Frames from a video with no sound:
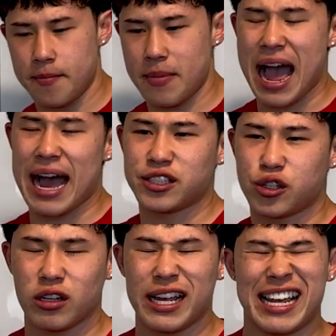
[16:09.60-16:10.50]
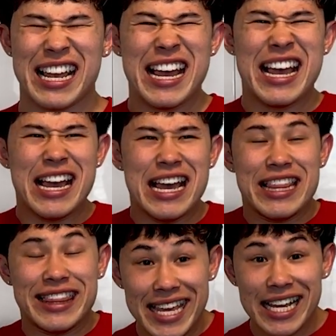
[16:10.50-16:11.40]
ads that are like,
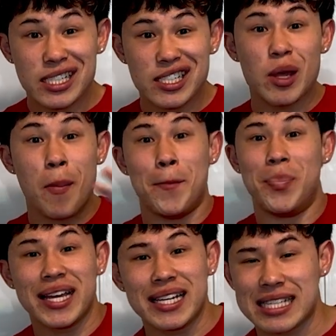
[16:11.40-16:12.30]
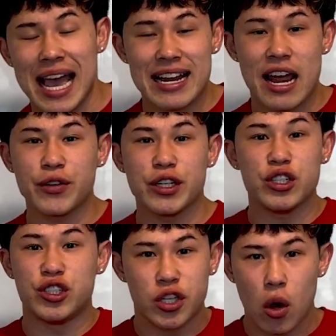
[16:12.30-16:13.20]
this is the biggest ad ever, you
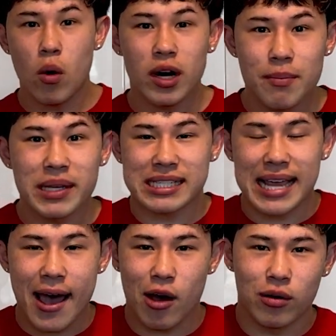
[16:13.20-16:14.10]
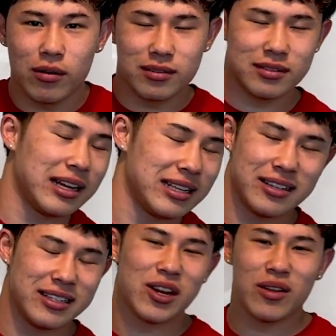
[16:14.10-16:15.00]
don't want to miss out.
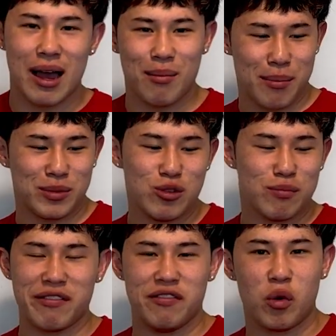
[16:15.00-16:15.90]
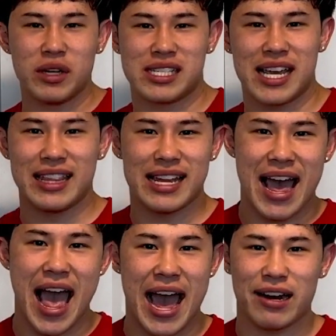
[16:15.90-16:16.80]
I'm doing my voice again, that
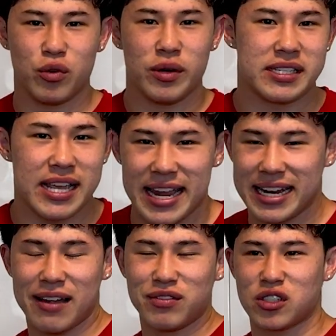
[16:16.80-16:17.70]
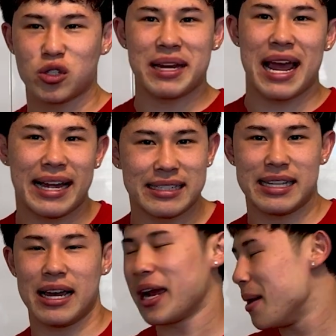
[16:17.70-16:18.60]
ad voice. I hate it. I've done so many ads
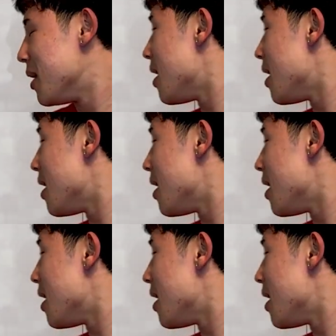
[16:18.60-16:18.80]
okay, but